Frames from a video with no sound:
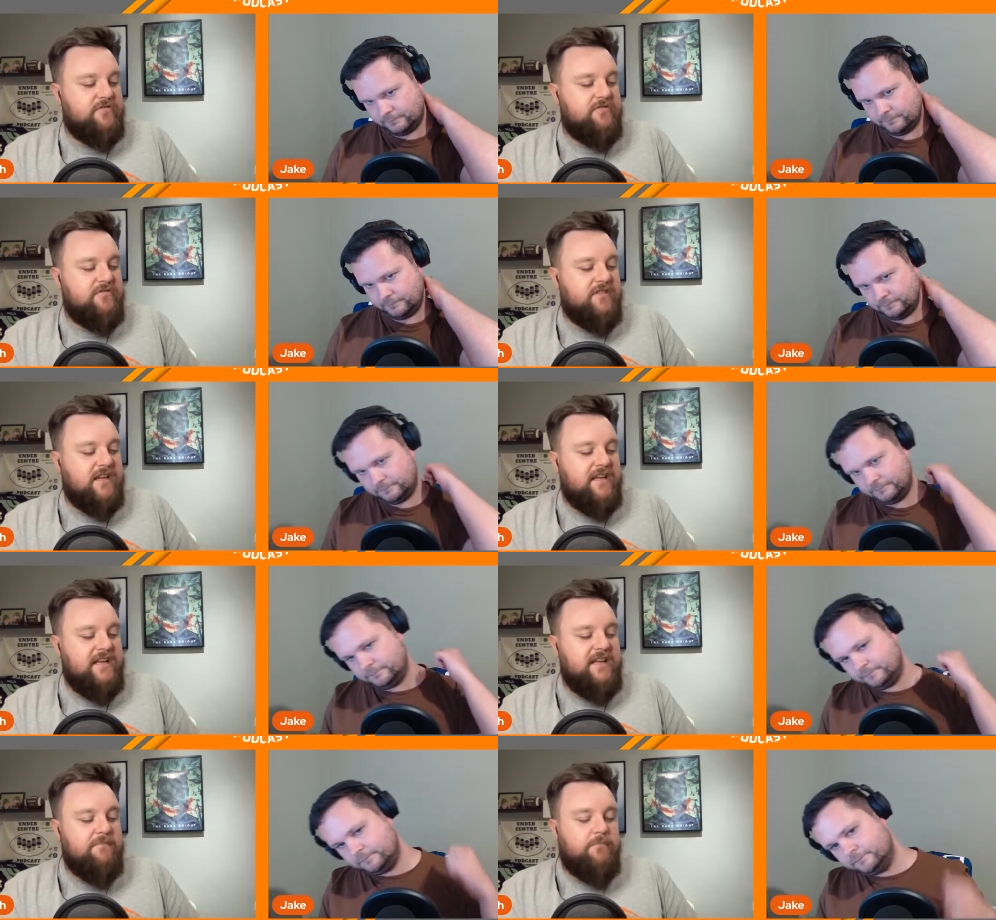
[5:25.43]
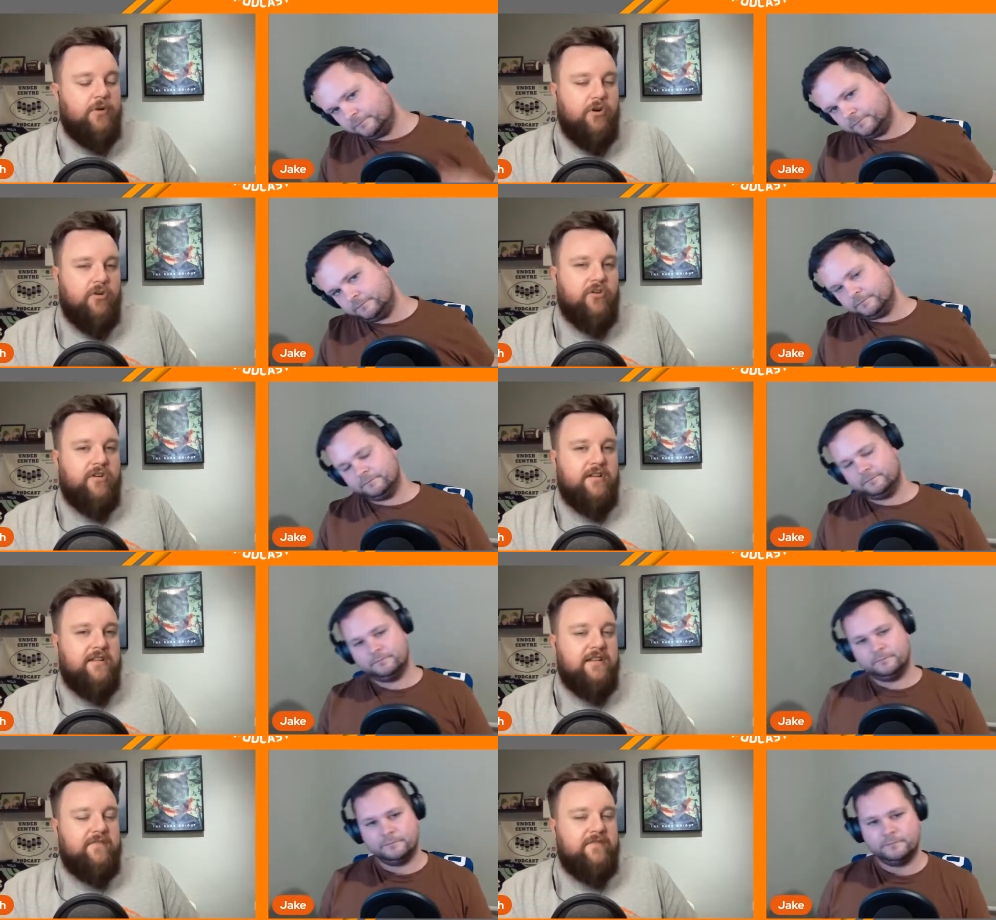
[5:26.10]
Speaker 1: like
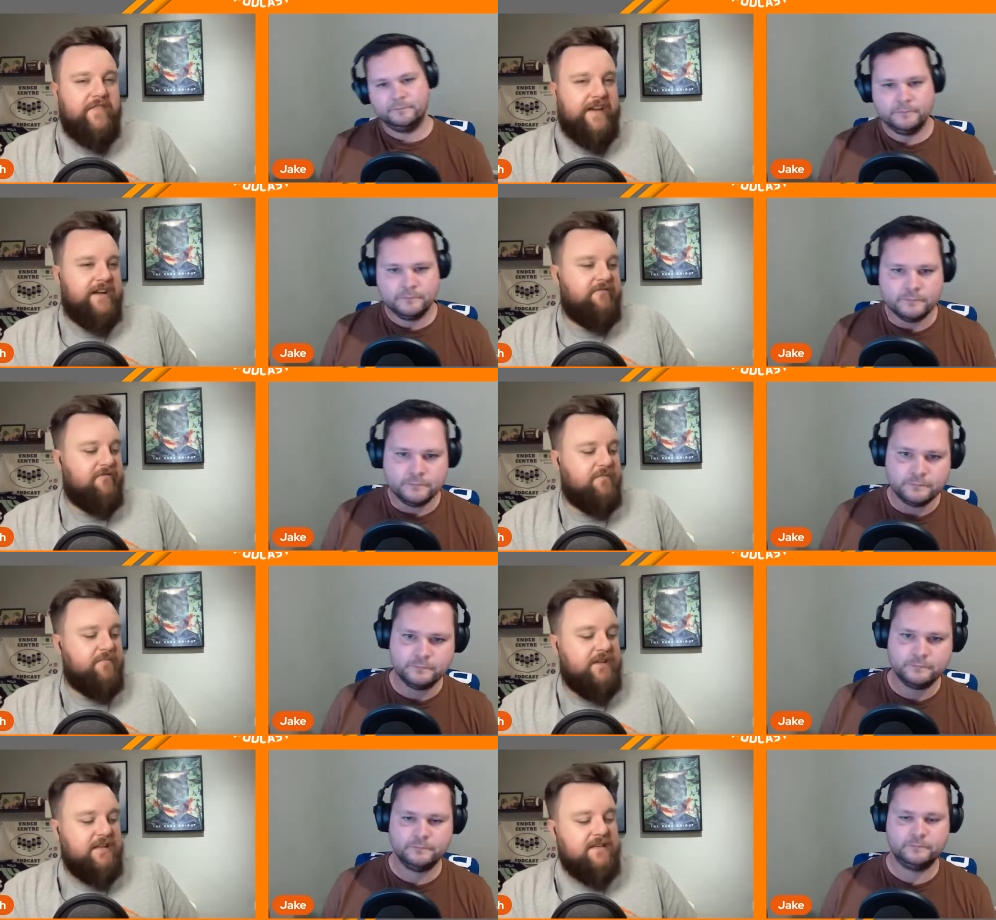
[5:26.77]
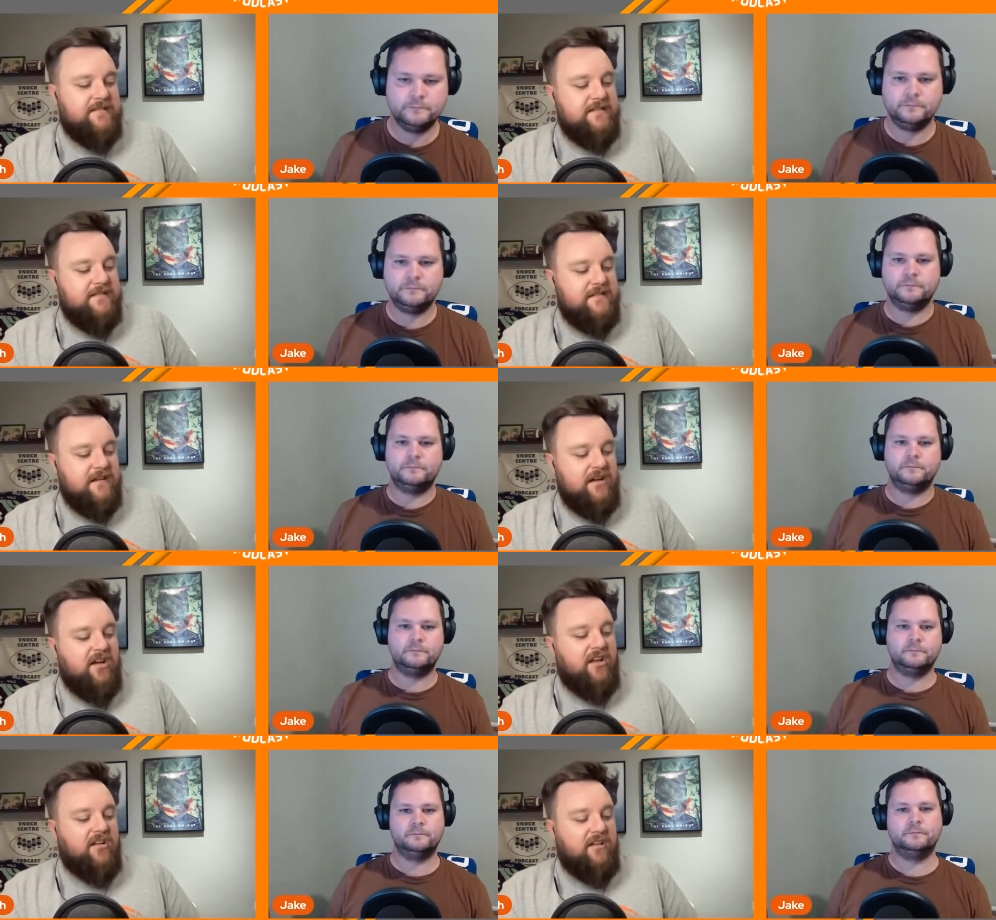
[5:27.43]
important and veteran pieces
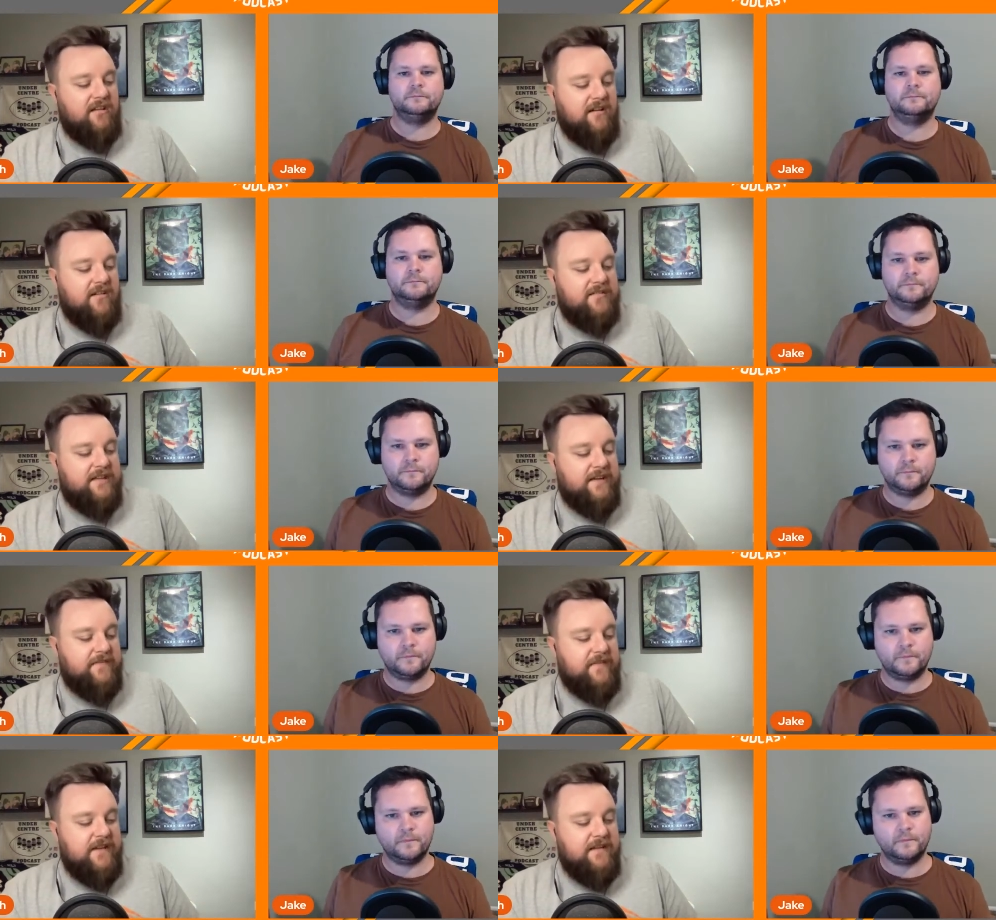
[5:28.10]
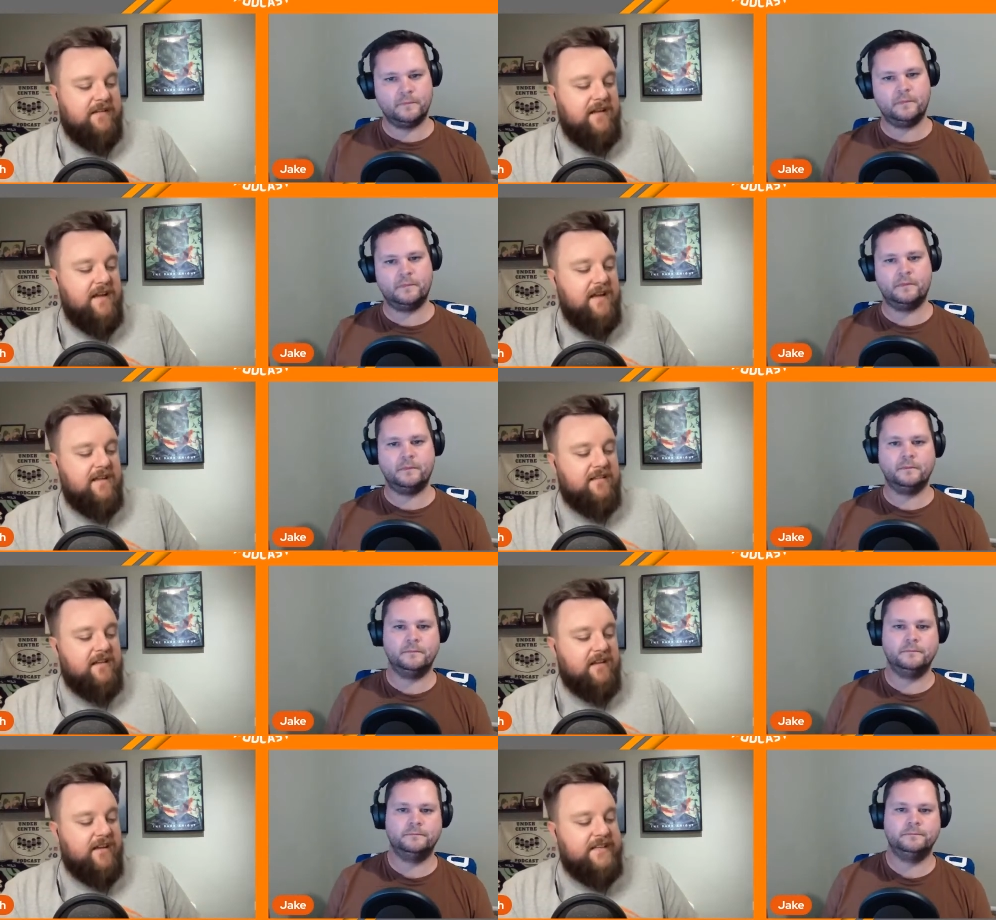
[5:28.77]
all along that field.
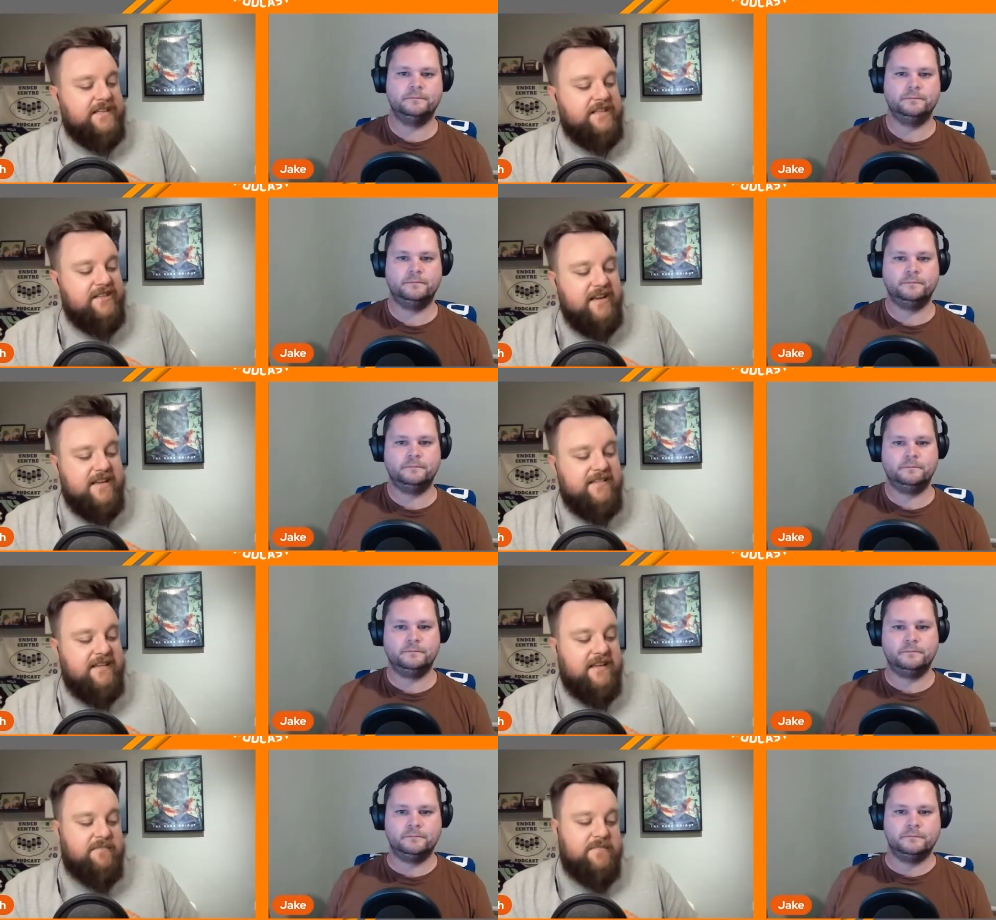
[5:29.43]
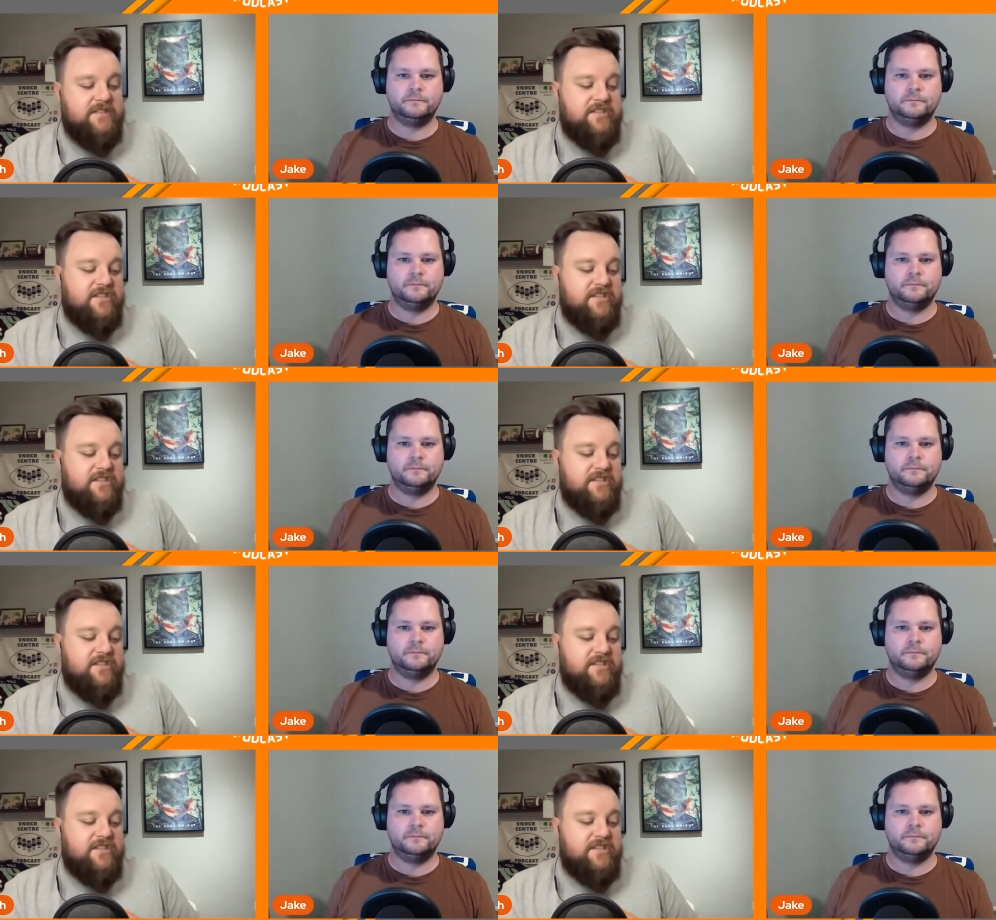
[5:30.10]
The likes of Chase Edmonds,